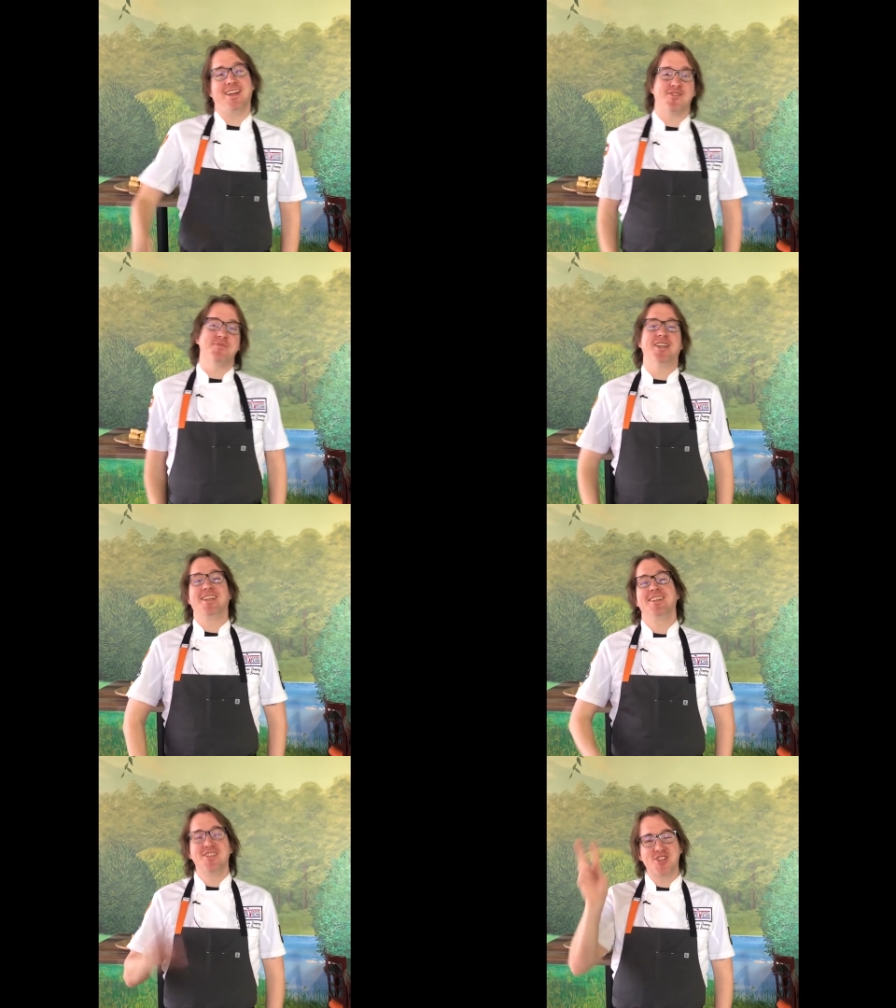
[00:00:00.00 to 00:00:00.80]
Hi,
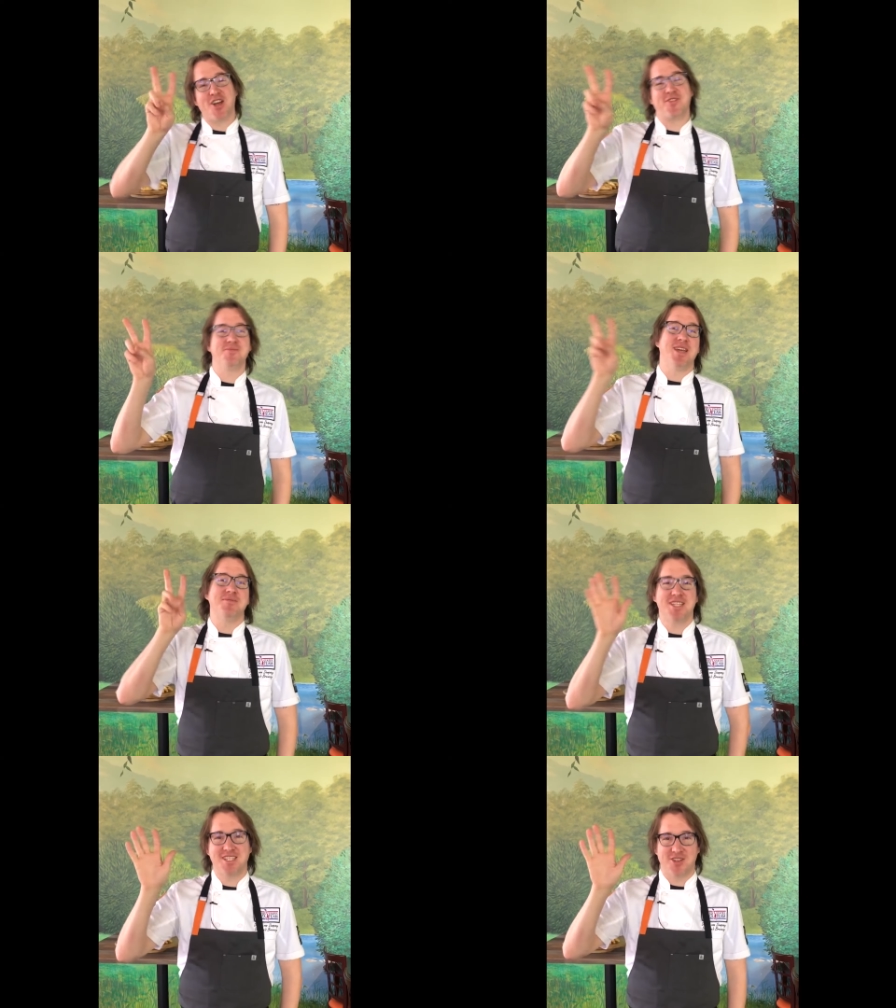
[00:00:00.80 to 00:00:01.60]
everybody. Sean from
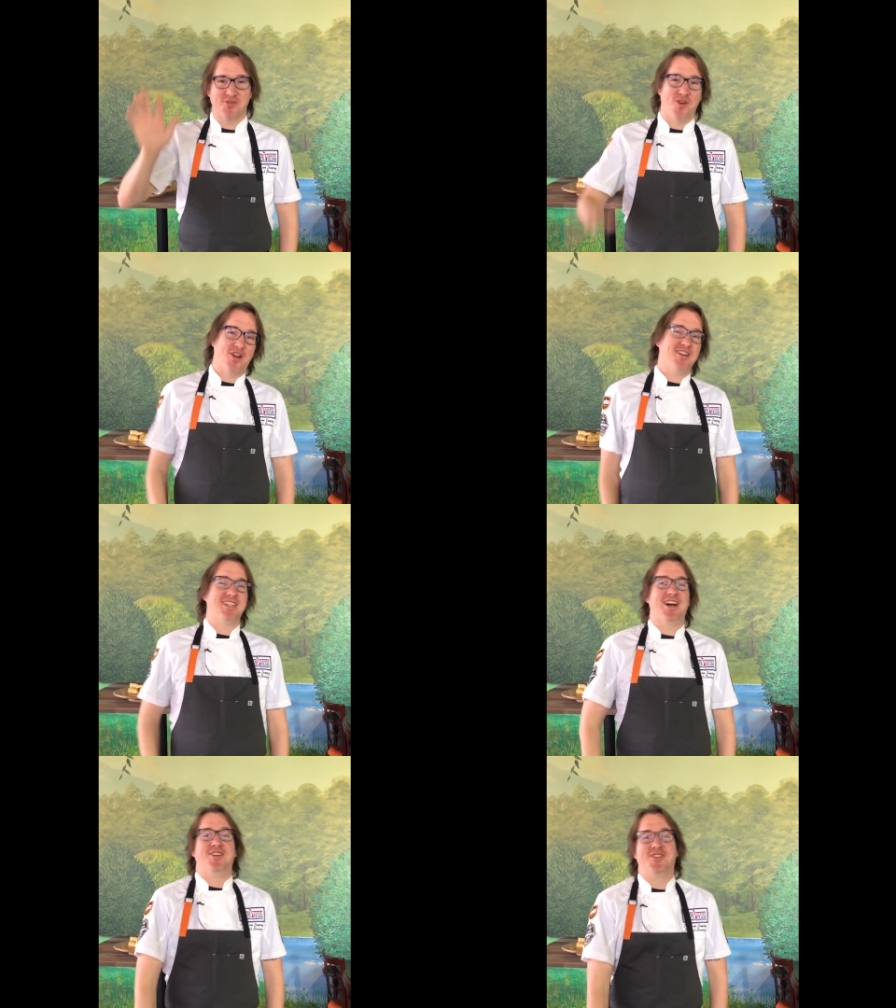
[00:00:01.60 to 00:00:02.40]
Dempsey's here in
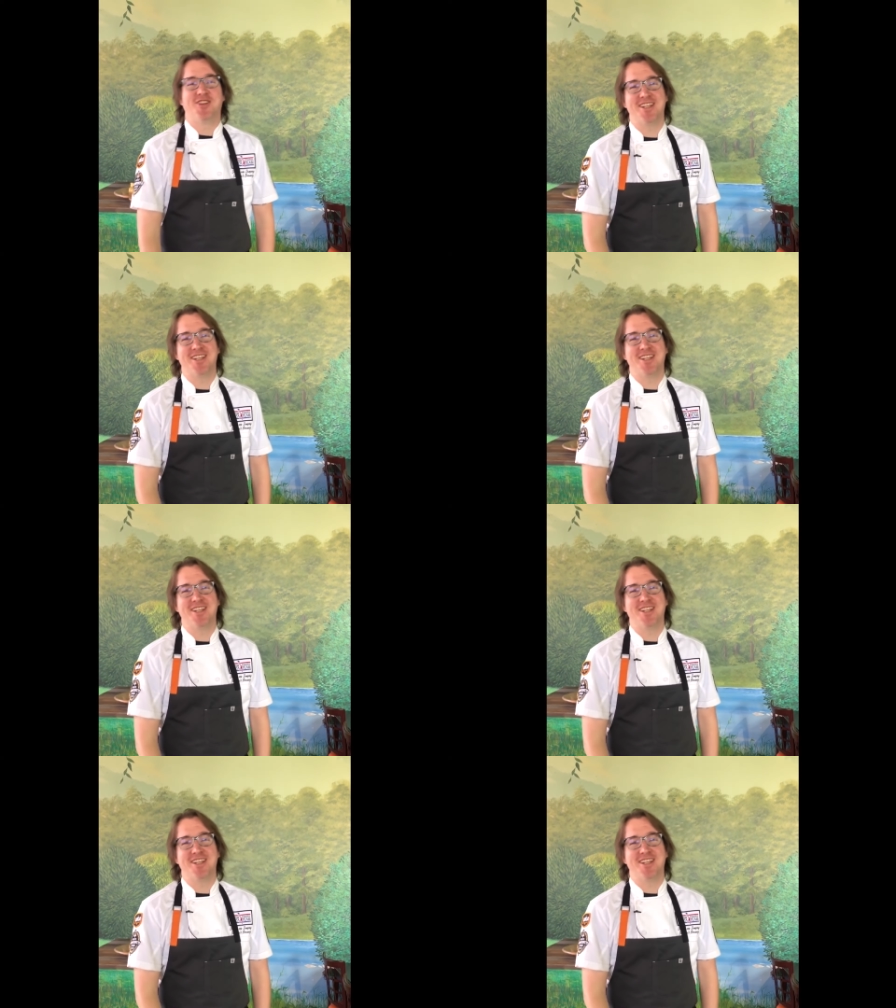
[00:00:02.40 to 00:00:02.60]
Watertown.